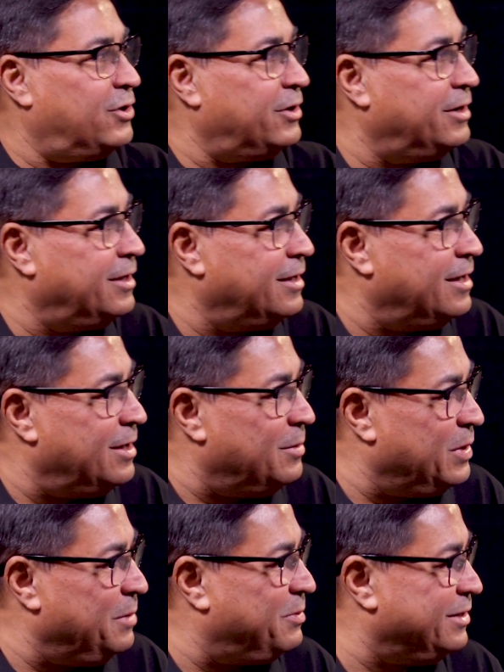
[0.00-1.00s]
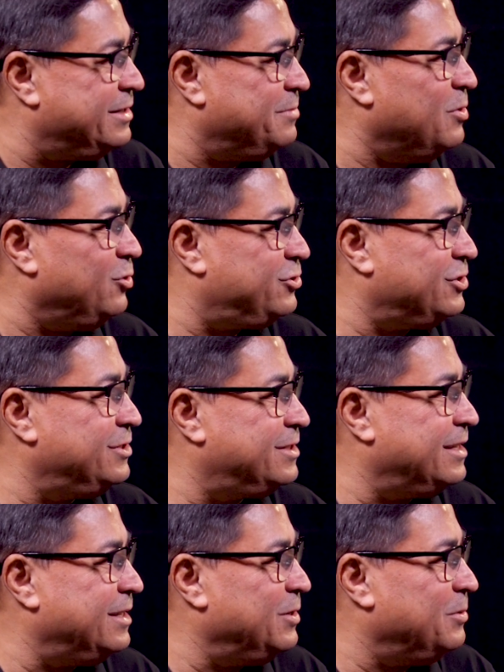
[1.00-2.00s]
on people's emotions
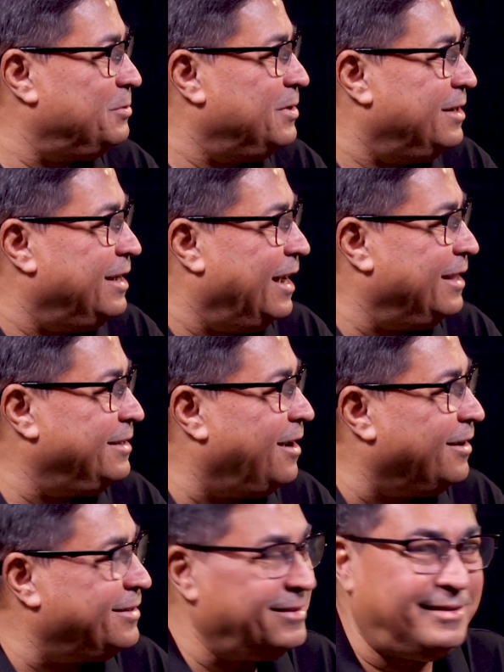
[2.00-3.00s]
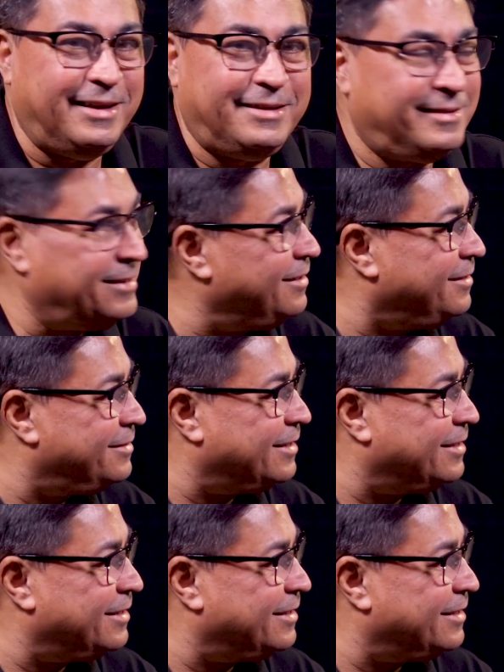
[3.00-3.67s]
and the artistic skills